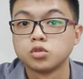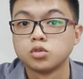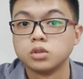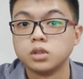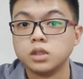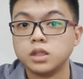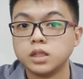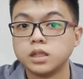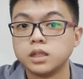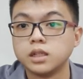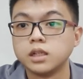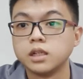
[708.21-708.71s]

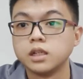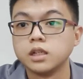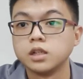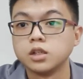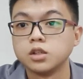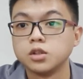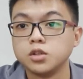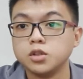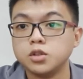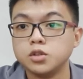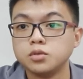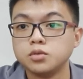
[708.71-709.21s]
the
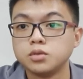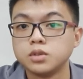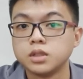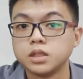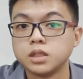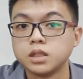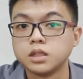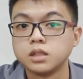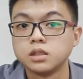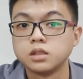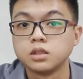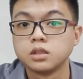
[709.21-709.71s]

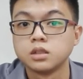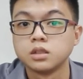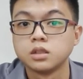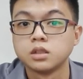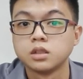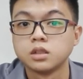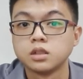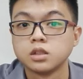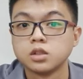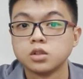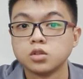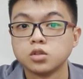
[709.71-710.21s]
user
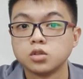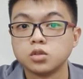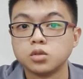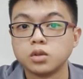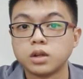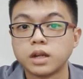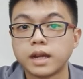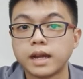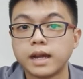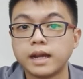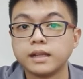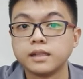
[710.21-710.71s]
to
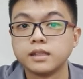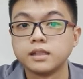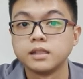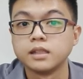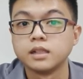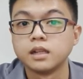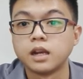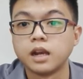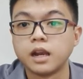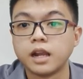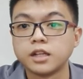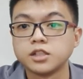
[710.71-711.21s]
cut
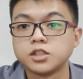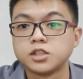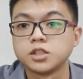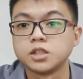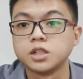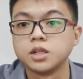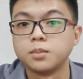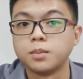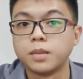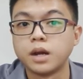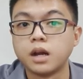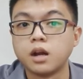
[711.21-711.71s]
the large
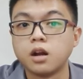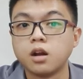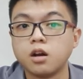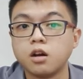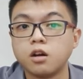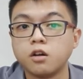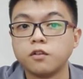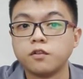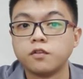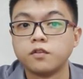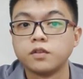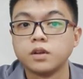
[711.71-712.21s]
amount
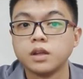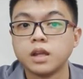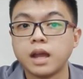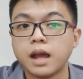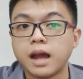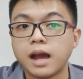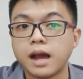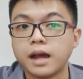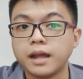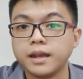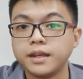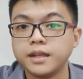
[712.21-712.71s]
of
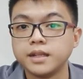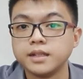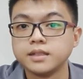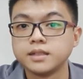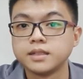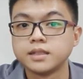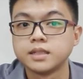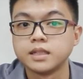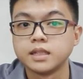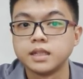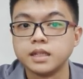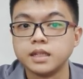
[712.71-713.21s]

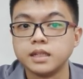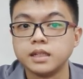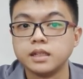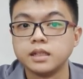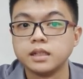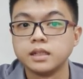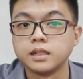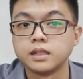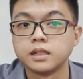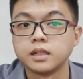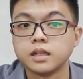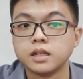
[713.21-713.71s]
onions
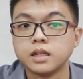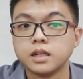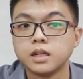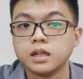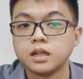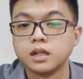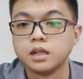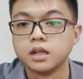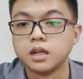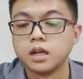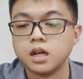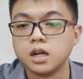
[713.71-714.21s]
in
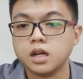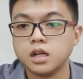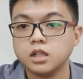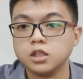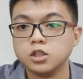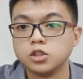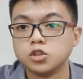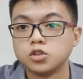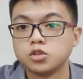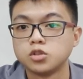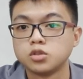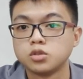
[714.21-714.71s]

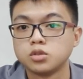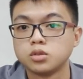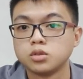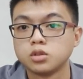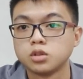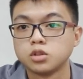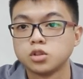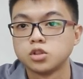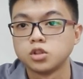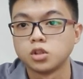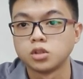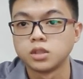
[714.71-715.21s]
a
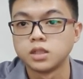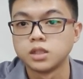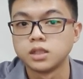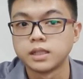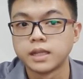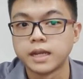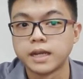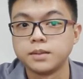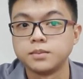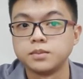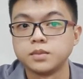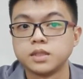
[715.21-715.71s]
shorter
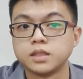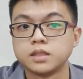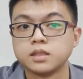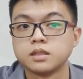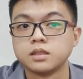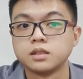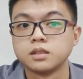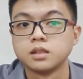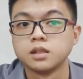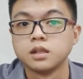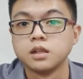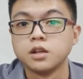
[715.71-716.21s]
times,
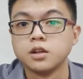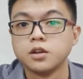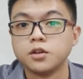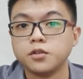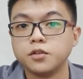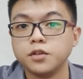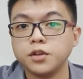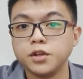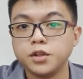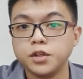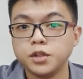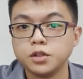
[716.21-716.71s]

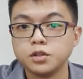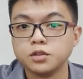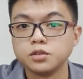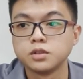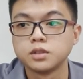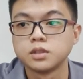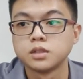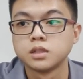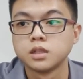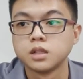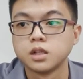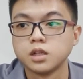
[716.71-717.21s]

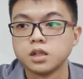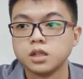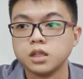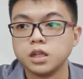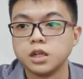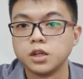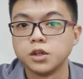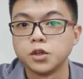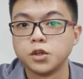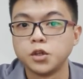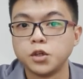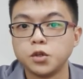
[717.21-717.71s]
reduce
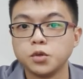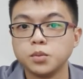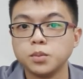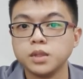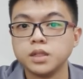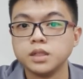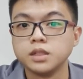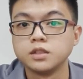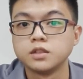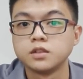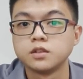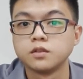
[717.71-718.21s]
the
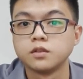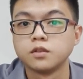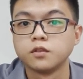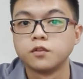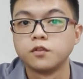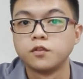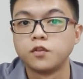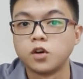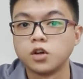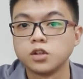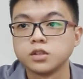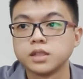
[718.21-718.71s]
human's
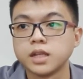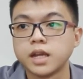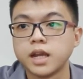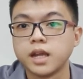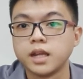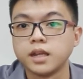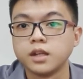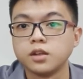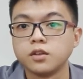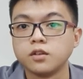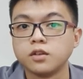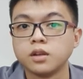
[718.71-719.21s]
force
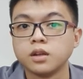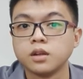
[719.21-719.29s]
and